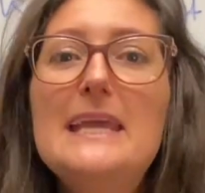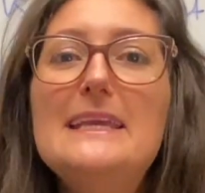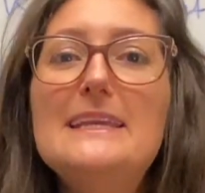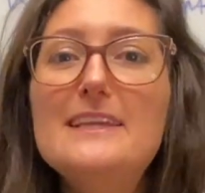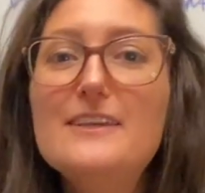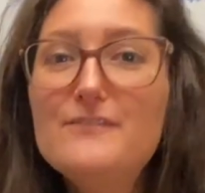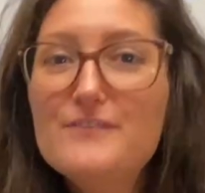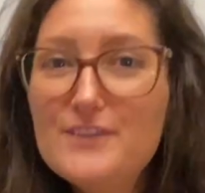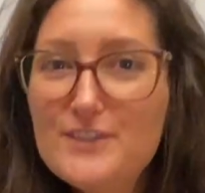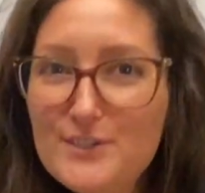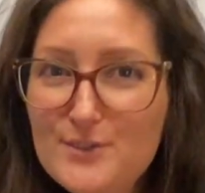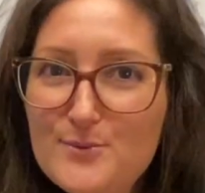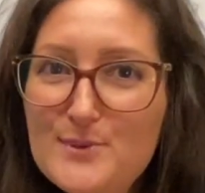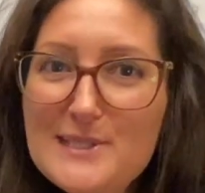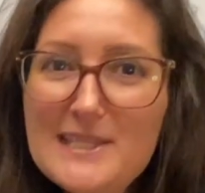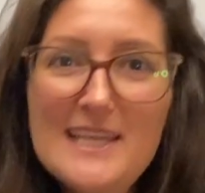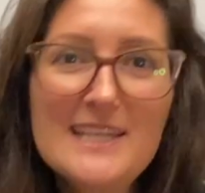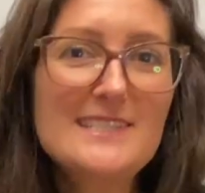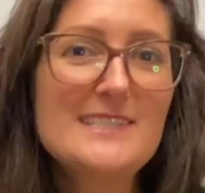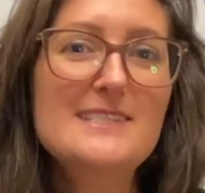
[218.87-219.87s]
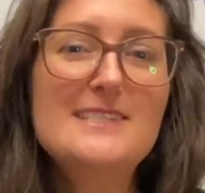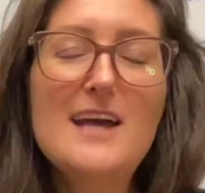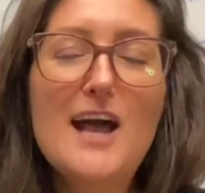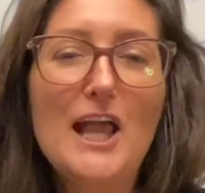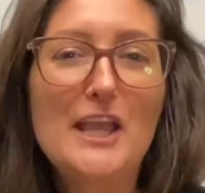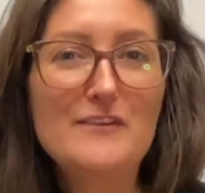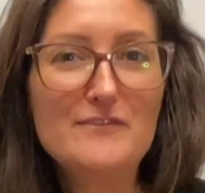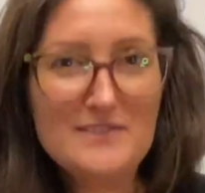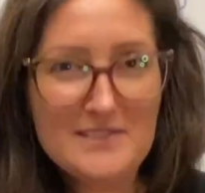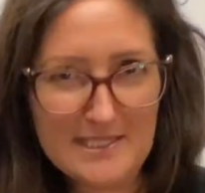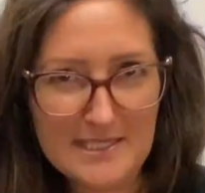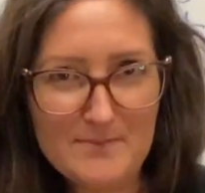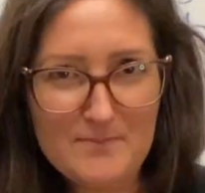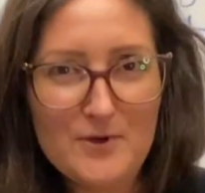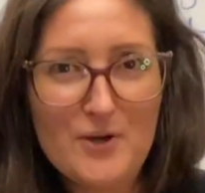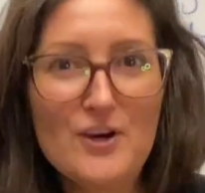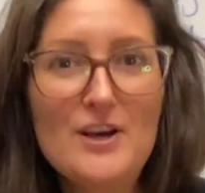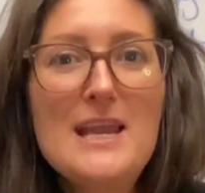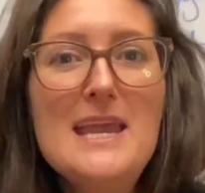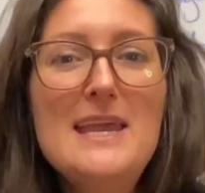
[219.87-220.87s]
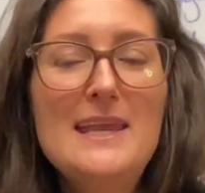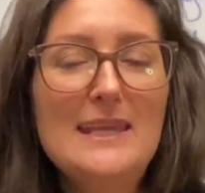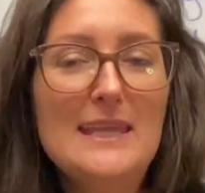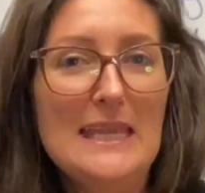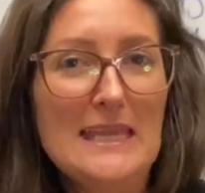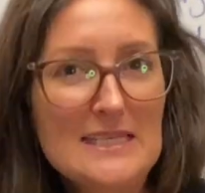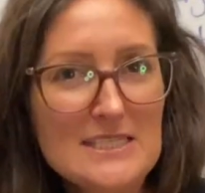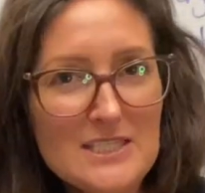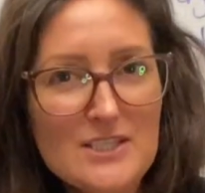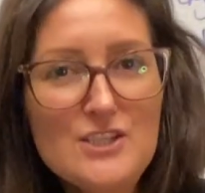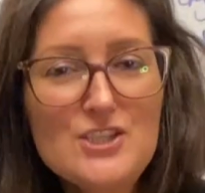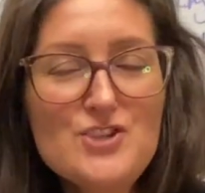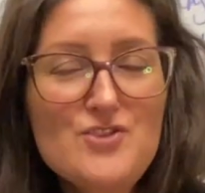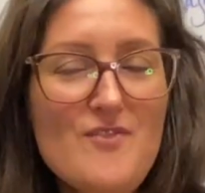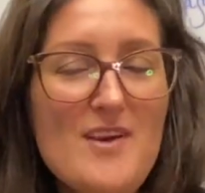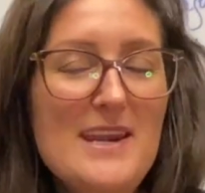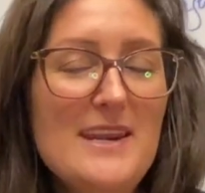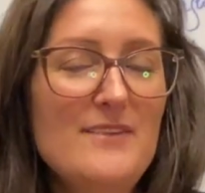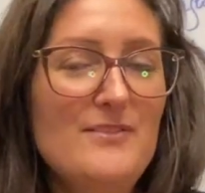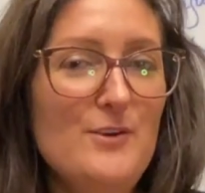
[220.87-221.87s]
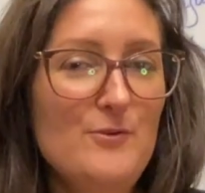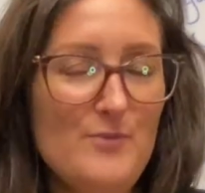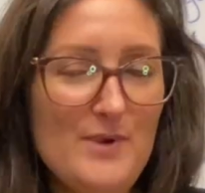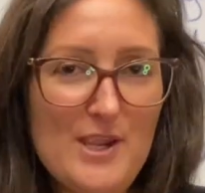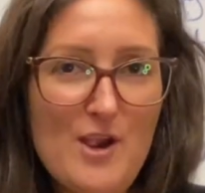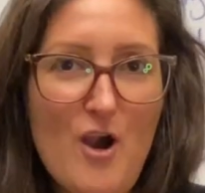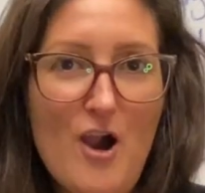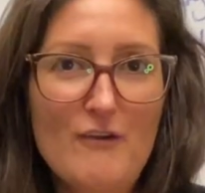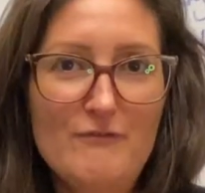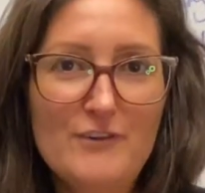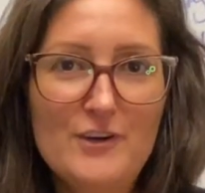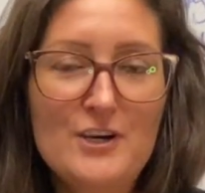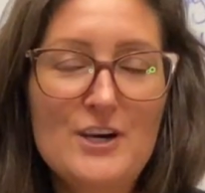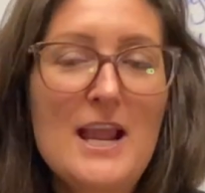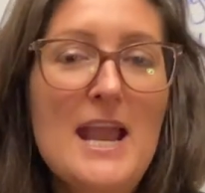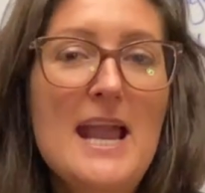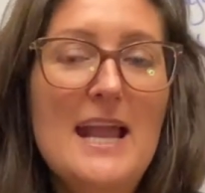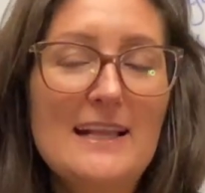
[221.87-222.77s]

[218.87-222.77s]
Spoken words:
If you would like to dive deeper into the training that we offer,